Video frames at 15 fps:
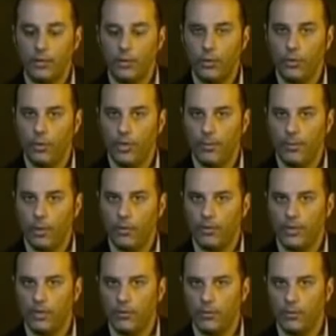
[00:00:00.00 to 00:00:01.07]
Two
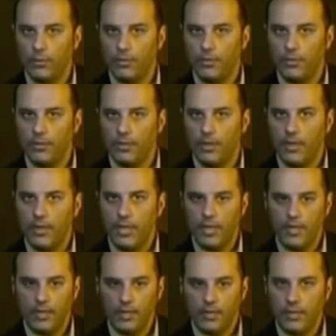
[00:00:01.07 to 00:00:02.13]
opposing groups,
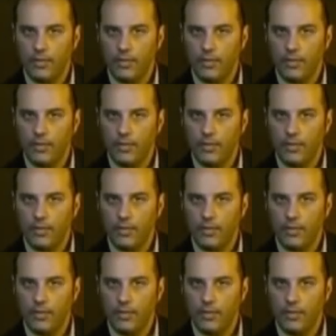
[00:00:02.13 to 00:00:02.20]
uh,